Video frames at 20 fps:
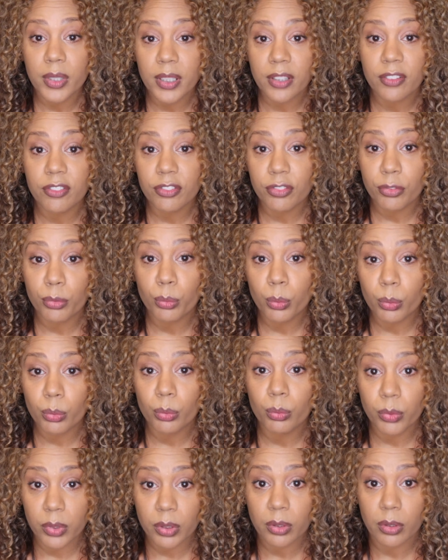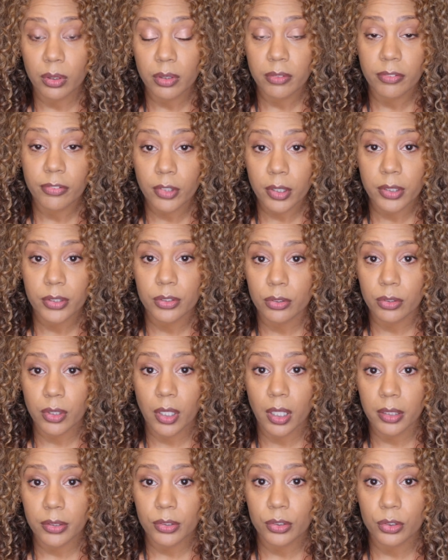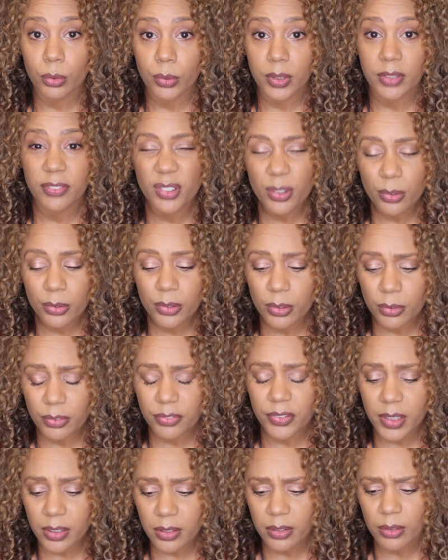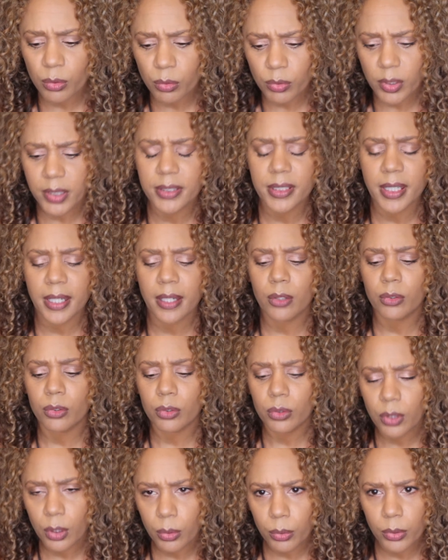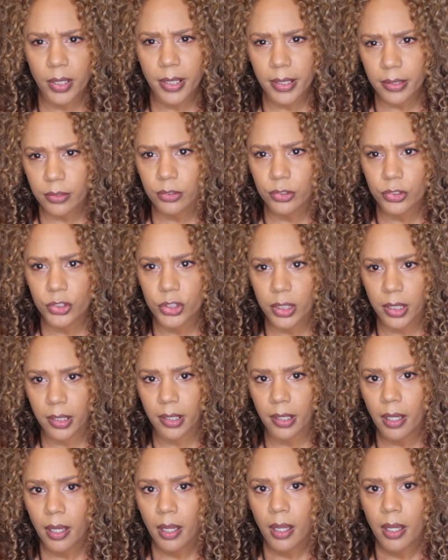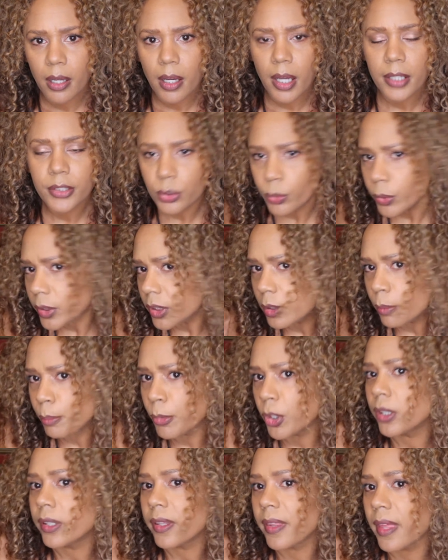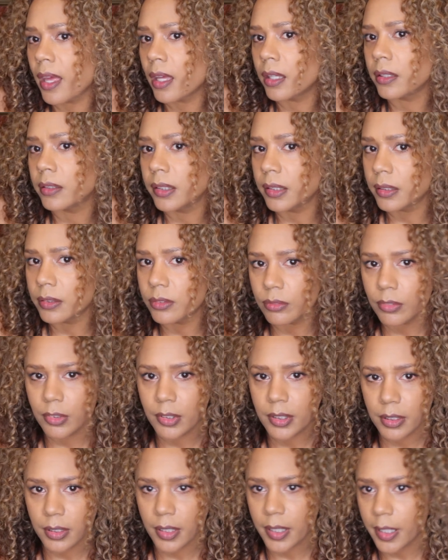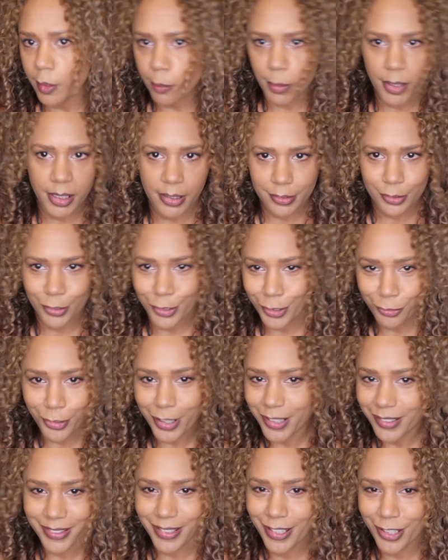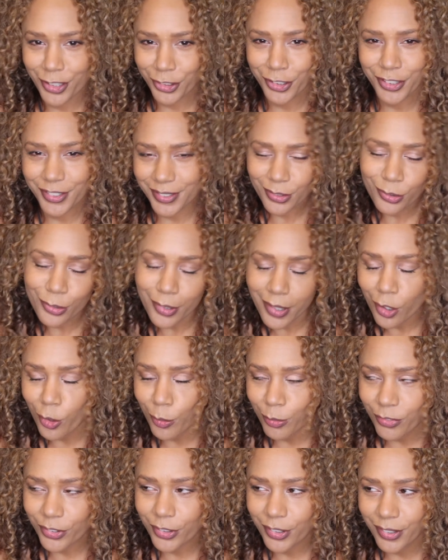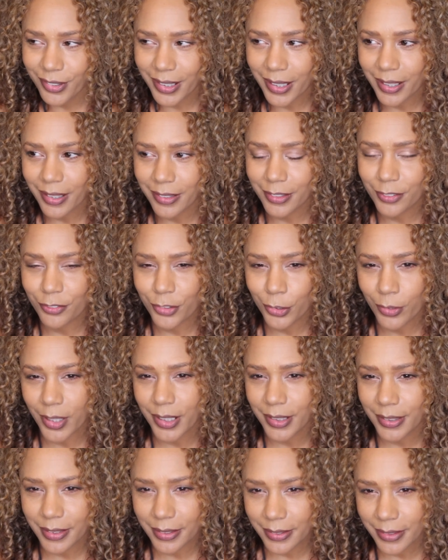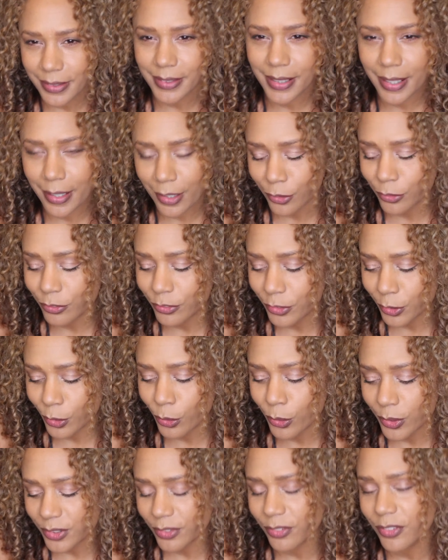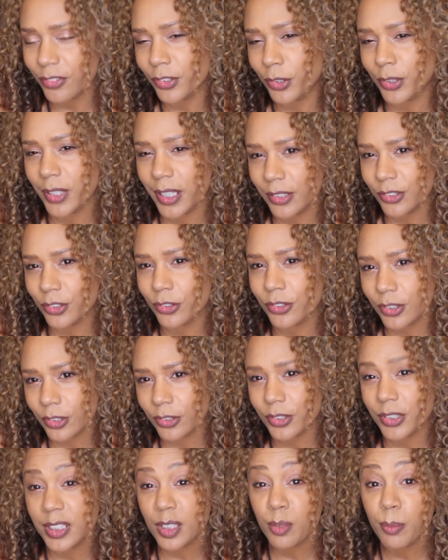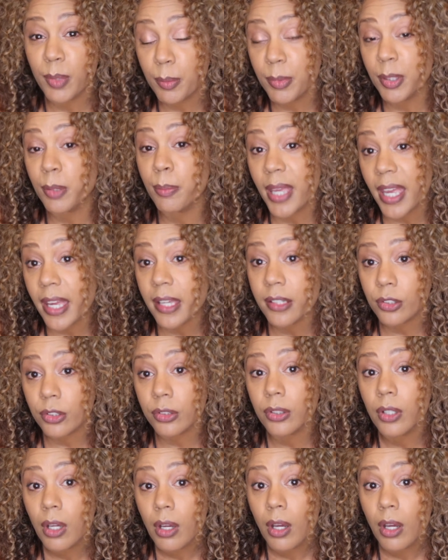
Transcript: if they're good for us or not. So if you feel a little run down or lower energy, I just want you to mark that in like a place, like write it down, because it's sort of helpful. And if you write this down for the course of a few days, you'll start to see maybe a pattern